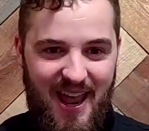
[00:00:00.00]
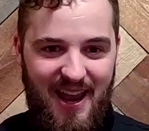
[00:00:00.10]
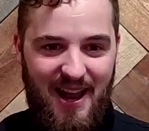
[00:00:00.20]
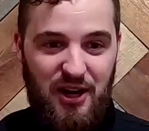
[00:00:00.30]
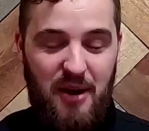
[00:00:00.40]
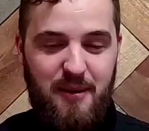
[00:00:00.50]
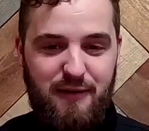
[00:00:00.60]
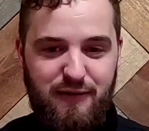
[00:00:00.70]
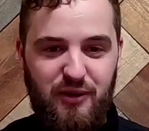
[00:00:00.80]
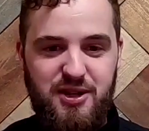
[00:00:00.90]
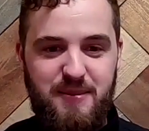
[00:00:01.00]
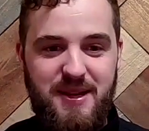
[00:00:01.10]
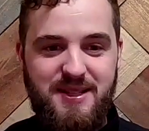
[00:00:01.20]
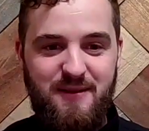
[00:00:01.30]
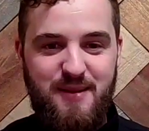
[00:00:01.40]
And I got my first
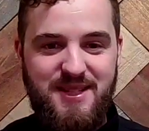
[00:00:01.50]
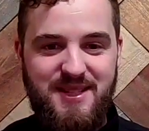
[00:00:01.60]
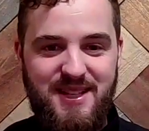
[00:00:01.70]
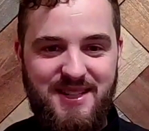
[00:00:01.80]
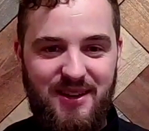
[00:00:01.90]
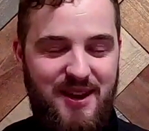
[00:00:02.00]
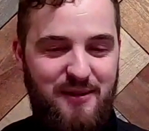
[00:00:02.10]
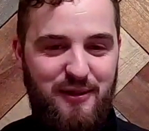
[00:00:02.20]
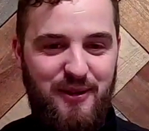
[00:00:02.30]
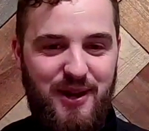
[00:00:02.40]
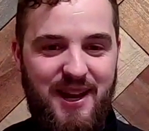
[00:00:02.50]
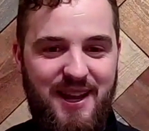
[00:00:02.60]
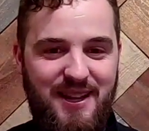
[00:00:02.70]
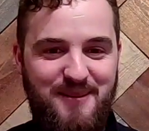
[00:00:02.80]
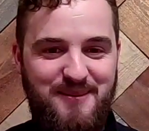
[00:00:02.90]
piece of business. I'll never forget it,
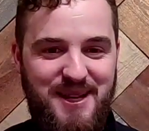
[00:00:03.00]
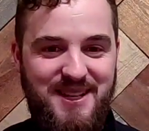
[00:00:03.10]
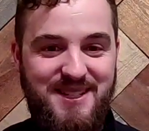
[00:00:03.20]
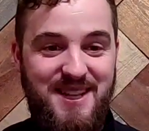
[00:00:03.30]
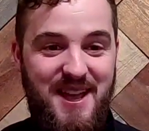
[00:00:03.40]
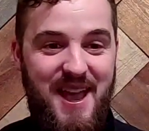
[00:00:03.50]
in the B's.